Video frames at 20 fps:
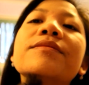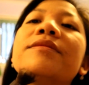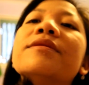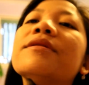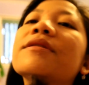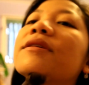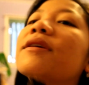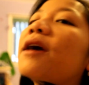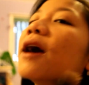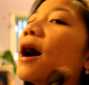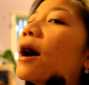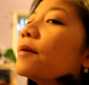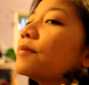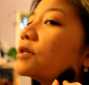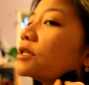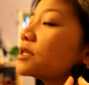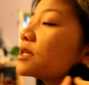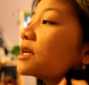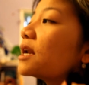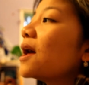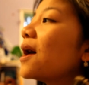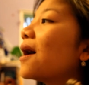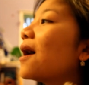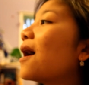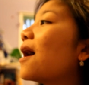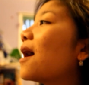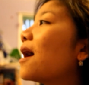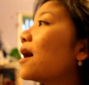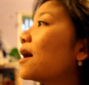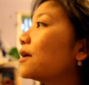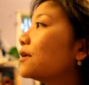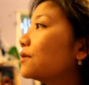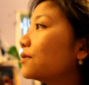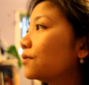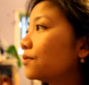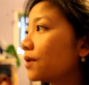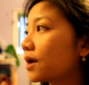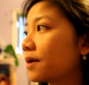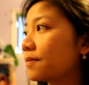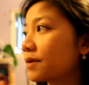yeah, I'm just gonna add,
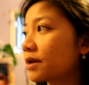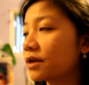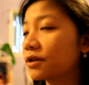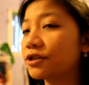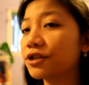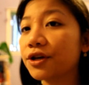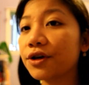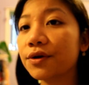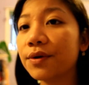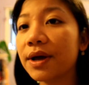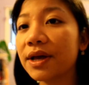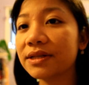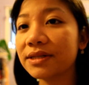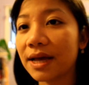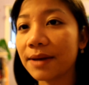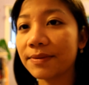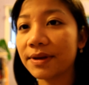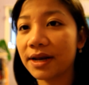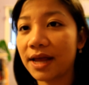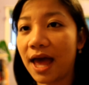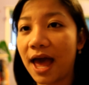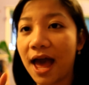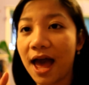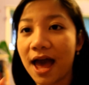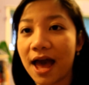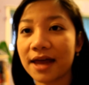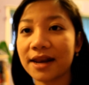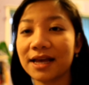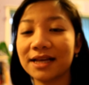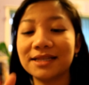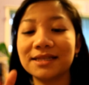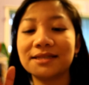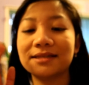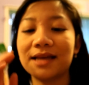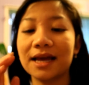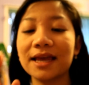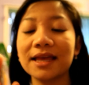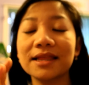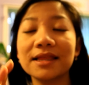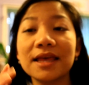what I'm gonna do is I'm gonna add a
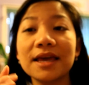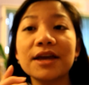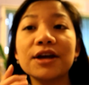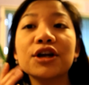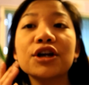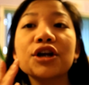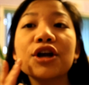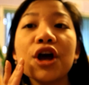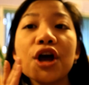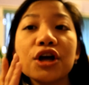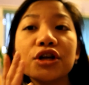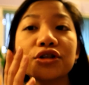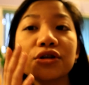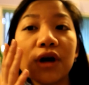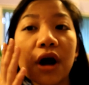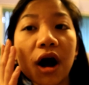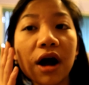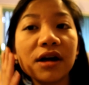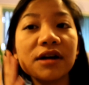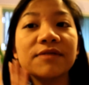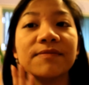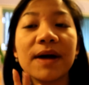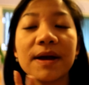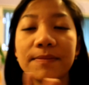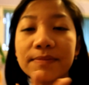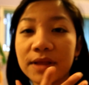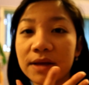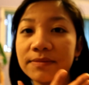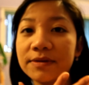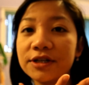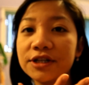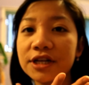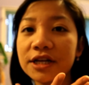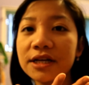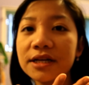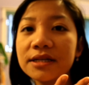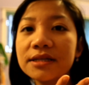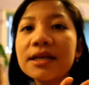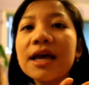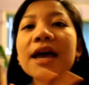second layer to all my
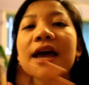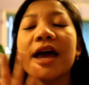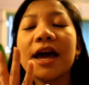blemishes